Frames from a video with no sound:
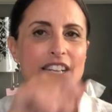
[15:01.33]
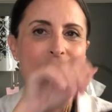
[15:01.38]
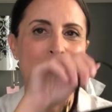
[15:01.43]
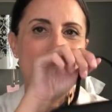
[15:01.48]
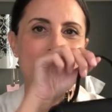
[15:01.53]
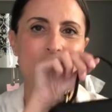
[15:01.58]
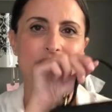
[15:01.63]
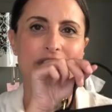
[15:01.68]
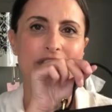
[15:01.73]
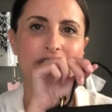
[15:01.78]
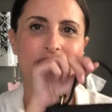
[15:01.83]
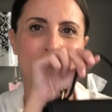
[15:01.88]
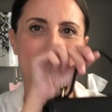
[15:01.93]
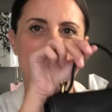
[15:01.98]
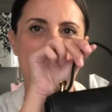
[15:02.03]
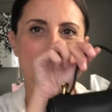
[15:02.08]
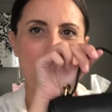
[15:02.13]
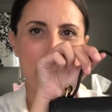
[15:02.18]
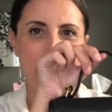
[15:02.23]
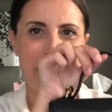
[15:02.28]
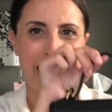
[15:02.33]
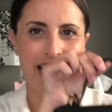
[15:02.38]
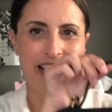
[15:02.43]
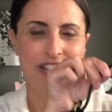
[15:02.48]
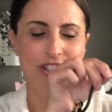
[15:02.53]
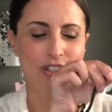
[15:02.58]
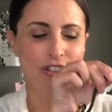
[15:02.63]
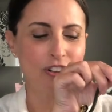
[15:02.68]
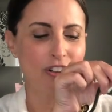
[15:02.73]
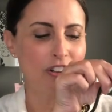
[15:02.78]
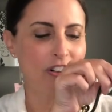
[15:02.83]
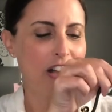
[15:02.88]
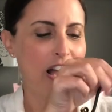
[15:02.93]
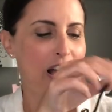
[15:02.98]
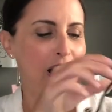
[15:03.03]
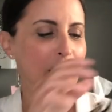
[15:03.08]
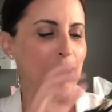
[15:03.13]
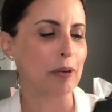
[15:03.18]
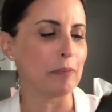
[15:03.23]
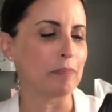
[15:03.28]
sort of top handle,
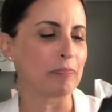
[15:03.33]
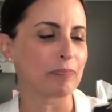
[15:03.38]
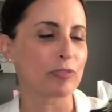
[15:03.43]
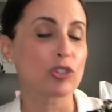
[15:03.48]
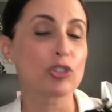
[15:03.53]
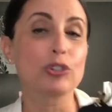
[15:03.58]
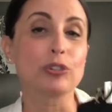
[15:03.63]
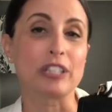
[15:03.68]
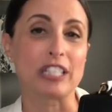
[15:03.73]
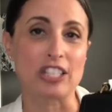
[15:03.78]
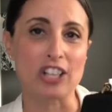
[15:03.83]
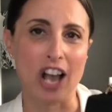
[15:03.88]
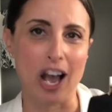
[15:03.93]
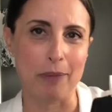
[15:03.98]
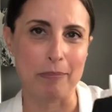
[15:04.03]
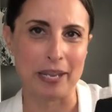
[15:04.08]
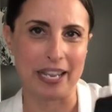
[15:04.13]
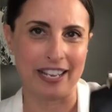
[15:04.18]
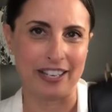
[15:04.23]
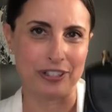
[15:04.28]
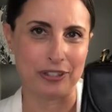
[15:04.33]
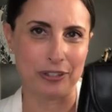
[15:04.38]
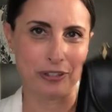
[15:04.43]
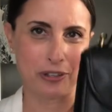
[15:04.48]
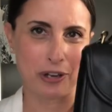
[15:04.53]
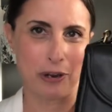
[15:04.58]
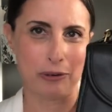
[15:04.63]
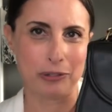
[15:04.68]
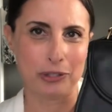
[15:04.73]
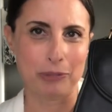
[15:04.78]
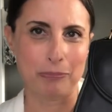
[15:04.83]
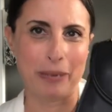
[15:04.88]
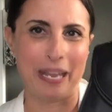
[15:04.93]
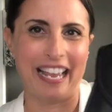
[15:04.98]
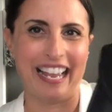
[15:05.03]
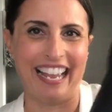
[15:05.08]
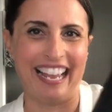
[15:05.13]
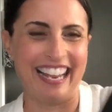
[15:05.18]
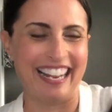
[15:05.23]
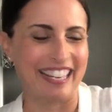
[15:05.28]
um, truly top handle Coach
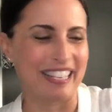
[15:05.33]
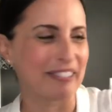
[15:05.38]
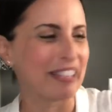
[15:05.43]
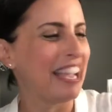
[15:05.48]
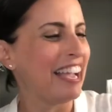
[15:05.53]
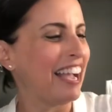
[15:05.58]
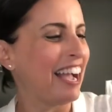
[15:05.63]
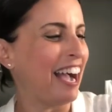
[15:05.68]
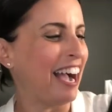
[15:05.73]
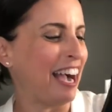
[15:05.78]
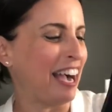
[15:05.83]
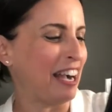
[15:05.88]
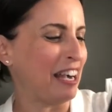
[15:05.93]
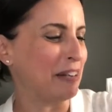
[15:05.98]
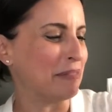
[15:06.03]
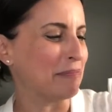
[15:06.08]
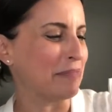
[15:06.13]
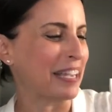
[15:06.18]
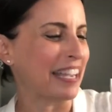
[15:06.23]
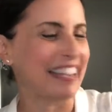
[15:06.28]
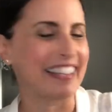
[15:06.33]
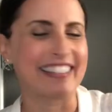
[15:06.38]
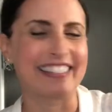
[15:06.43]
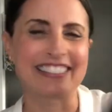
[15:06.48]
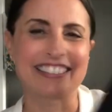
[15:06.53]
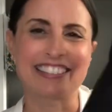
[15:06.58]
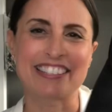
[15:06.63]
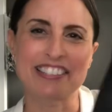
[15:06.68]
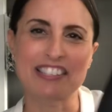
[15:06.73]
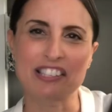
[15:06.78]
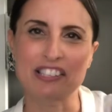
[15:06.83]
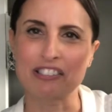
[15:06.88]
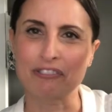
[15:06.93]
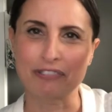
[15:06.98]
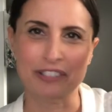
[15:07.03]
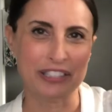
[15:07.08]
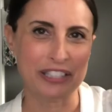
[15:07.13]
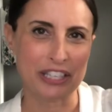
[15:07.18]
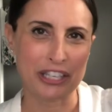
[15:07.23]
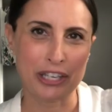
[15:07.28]
bag. Um, and this is a
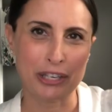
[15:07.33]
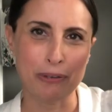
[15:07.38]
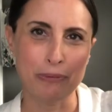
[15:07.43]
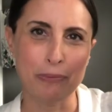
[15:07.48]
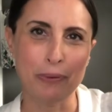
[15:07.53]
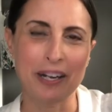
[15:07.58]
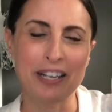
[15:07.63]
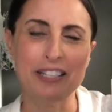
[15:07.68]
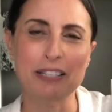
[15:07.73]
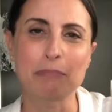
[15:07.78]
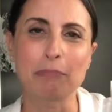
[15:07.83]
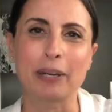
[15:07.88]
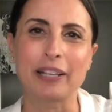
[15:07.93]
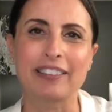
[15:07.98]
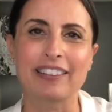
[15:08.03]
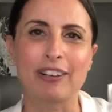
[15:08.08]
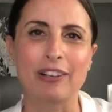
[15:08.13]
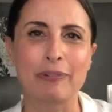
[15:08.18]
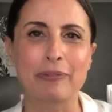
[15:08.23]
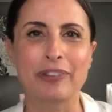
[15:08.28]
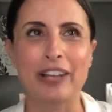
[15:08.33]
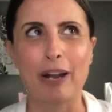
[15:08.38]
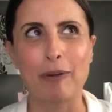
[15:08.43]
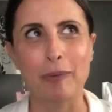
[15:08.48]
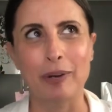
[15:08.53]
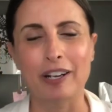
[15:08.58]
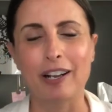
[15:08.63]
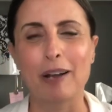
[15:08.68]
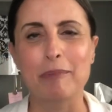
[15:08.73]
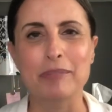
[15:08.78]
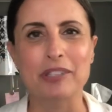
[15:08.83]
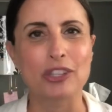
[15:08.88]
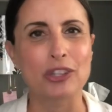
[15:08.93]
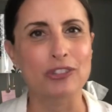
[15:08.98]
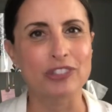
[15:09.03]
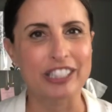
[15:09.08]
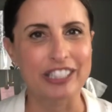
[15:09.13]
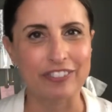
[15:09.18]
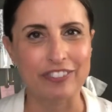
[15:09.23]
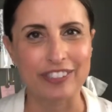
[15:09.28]
really cute one, but the, that one comes in
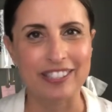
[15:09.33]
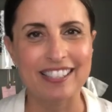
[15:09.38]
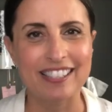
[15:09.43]
three different